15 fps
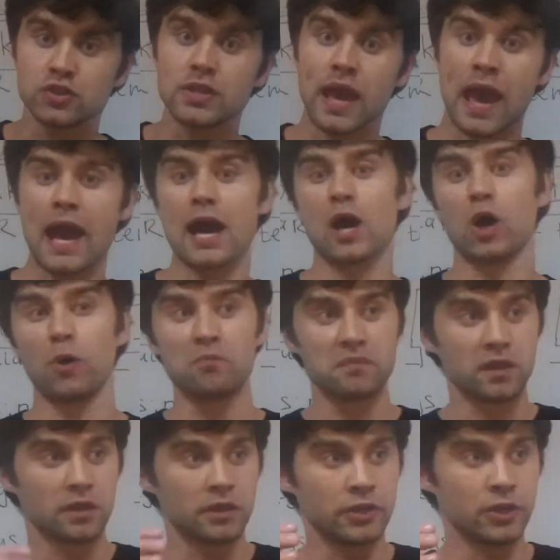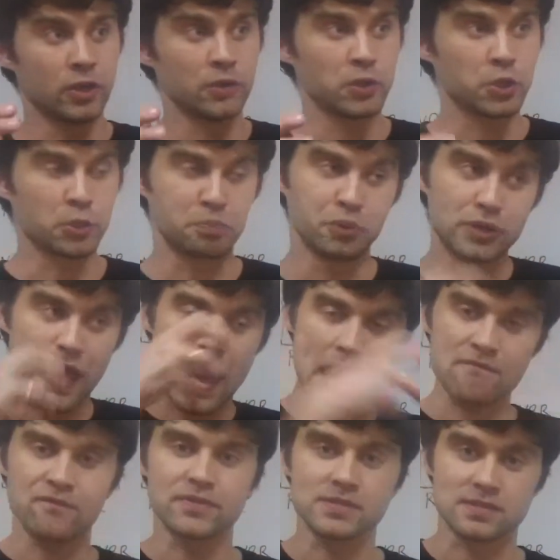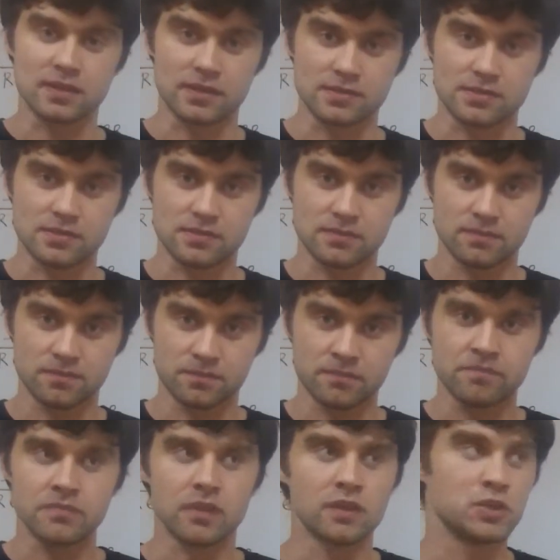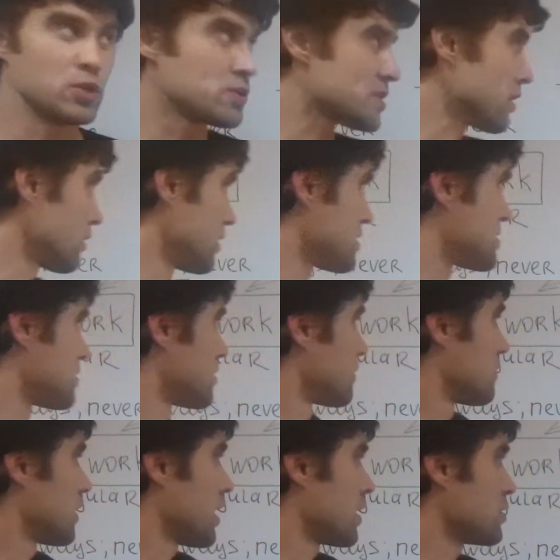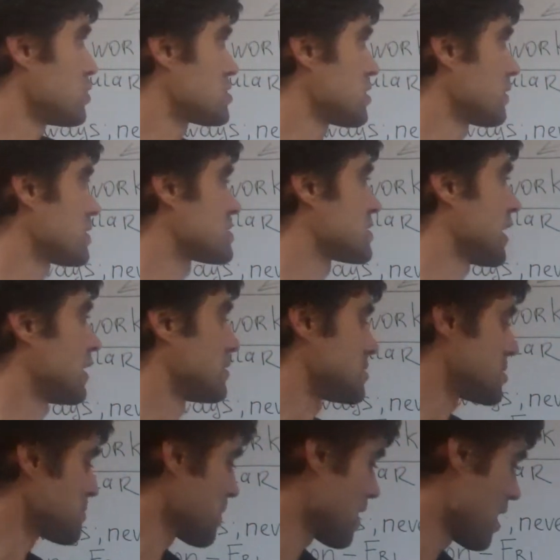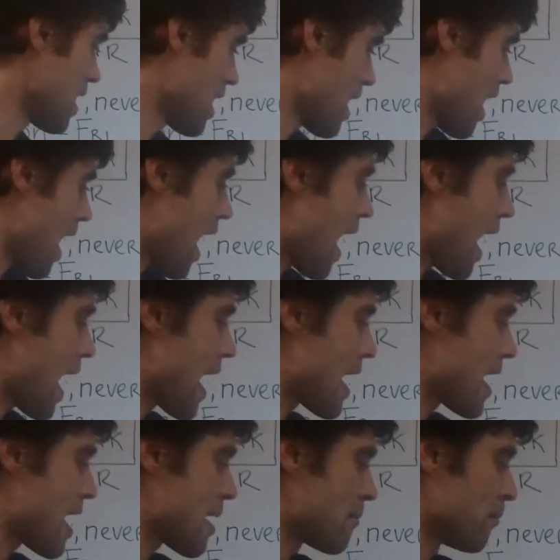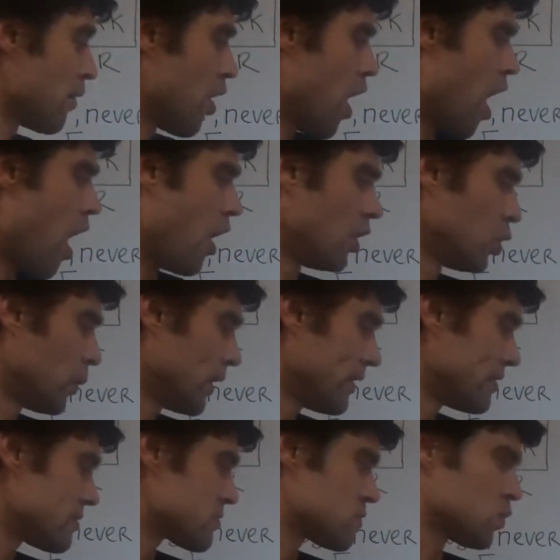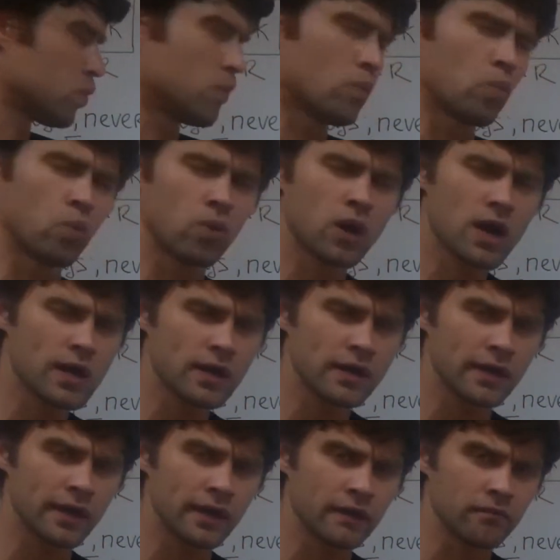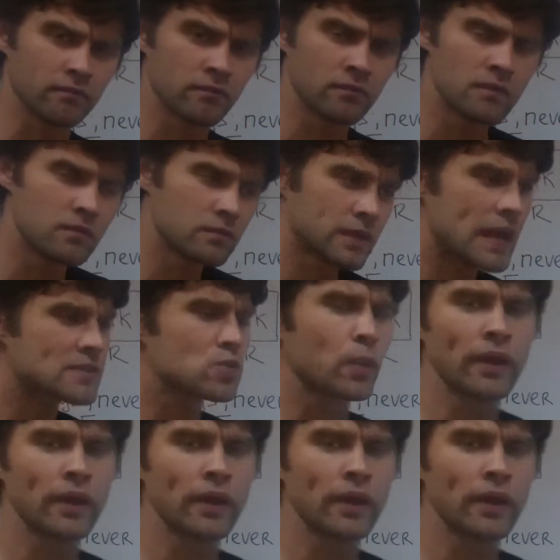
how, you could put emphasis using this tense. I am always working. That's